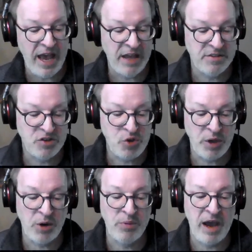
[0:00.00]
and the
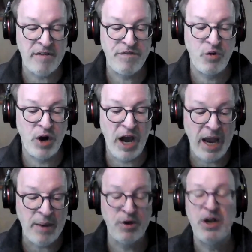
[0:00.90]
Toyota RAV4
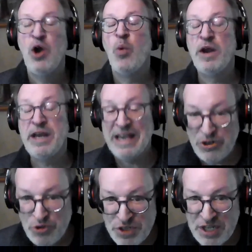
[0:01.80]
Hybrid. One
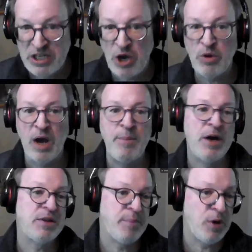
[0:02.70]
interesting note
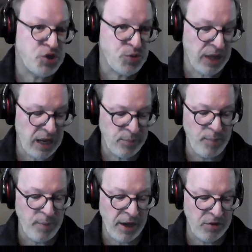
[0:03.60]
among the most
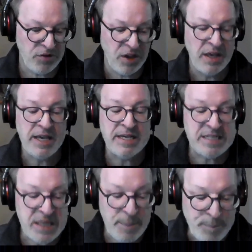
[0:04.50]
reliable models
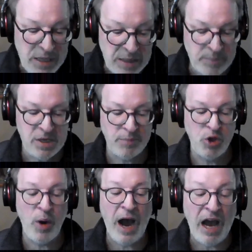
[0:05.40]
is the
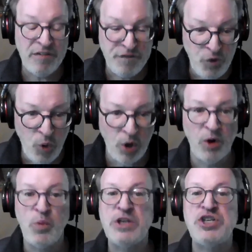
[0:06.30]
BMW
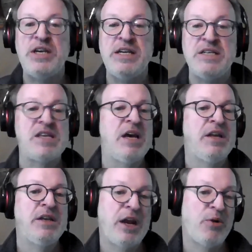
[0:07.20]
i4, which is
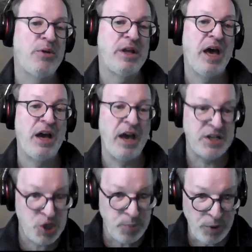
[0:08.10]
not only
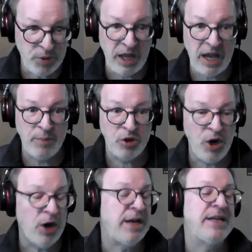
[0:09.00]
a super reliable
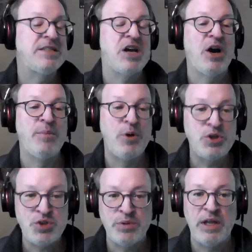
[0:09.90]
car, it's our
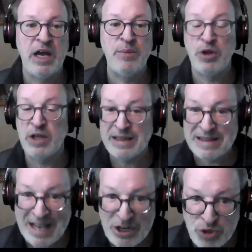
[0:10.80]
most reliable
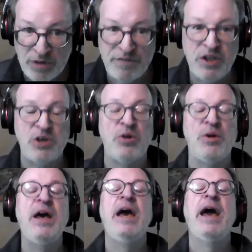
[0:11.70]
electric
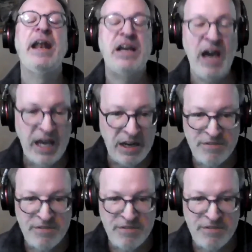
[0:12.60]
vehicle. And